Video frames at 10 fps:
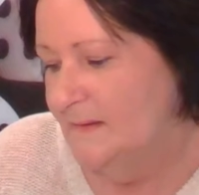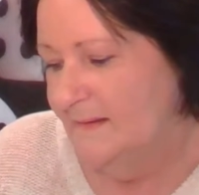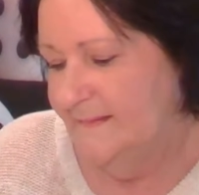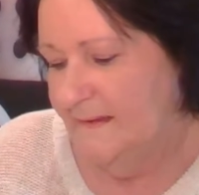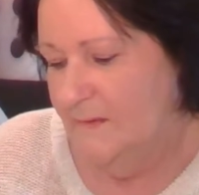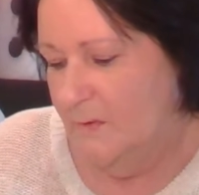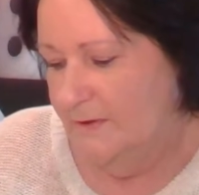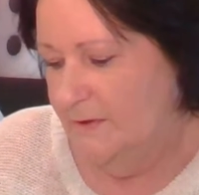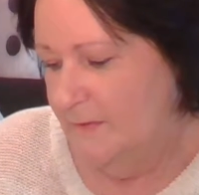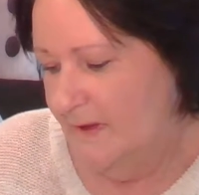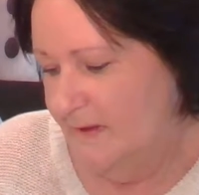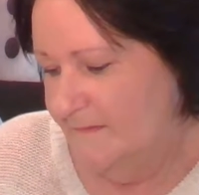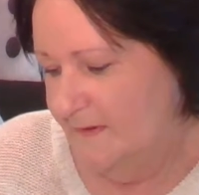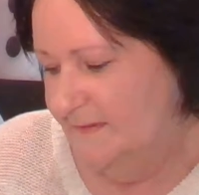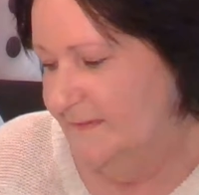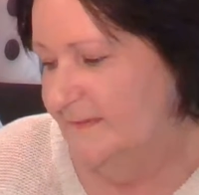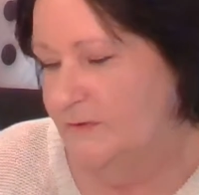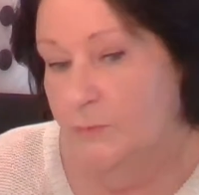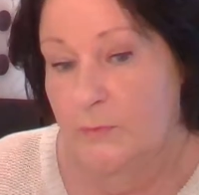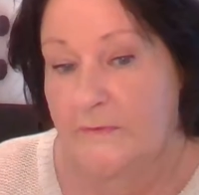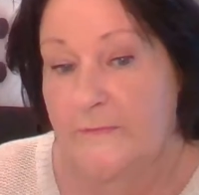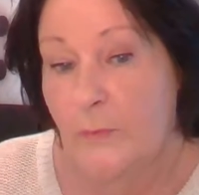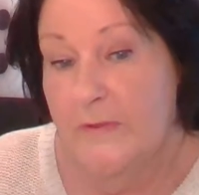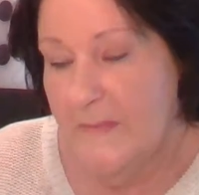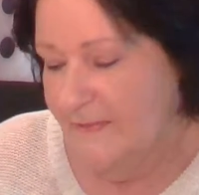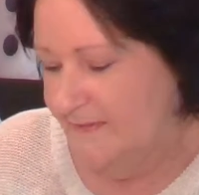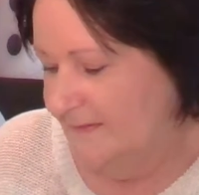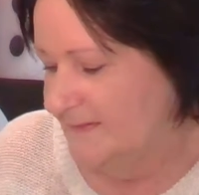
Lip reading: See what you have in store for the month of